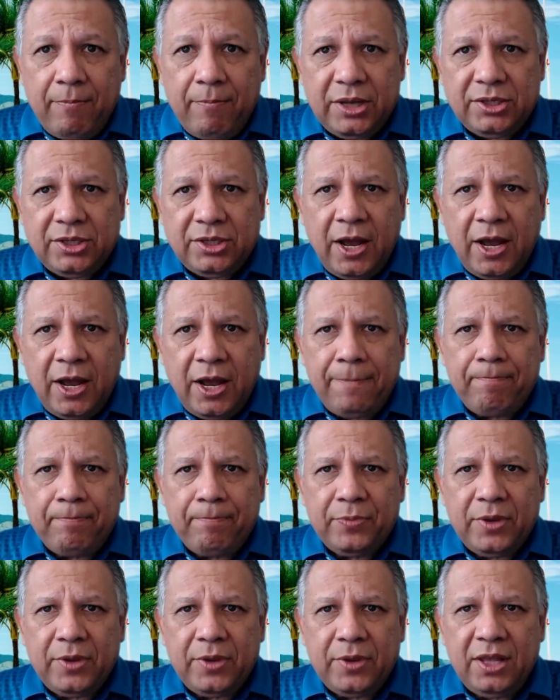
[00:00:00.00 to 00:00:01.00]
But
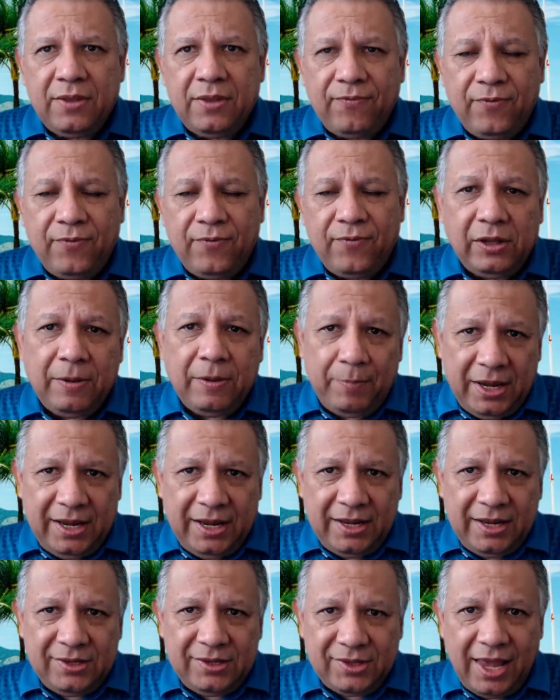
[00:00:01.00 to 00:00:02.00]
um, in the
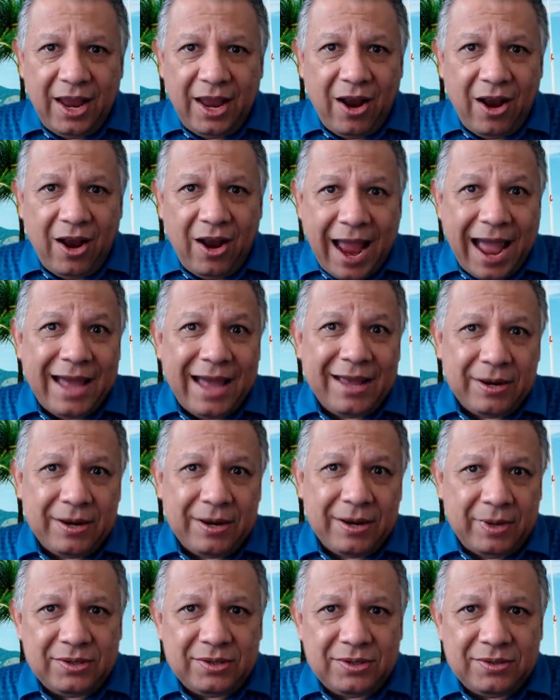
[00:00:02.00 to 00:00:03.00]
Philippines, they are
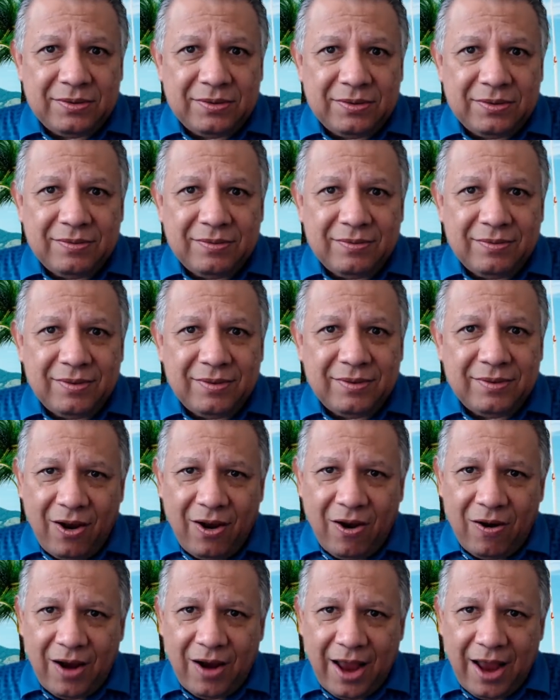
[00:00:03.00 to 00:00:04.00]
adamant.
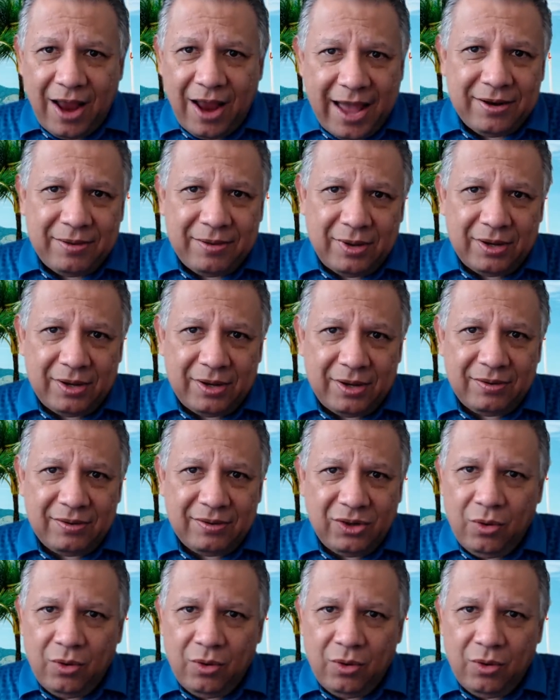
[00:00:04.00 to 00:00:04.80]
They are adamant.